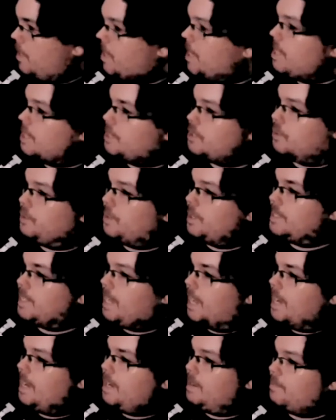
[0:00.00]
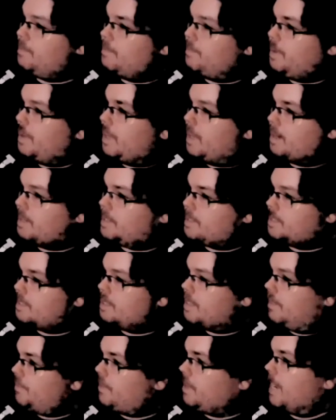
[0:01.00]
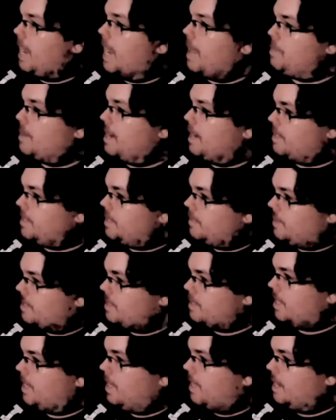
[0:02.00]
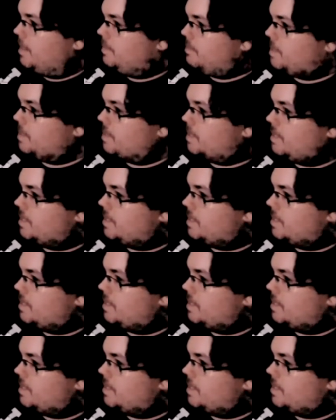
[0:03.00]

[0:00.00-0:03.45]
So the time stuff can happen at different times.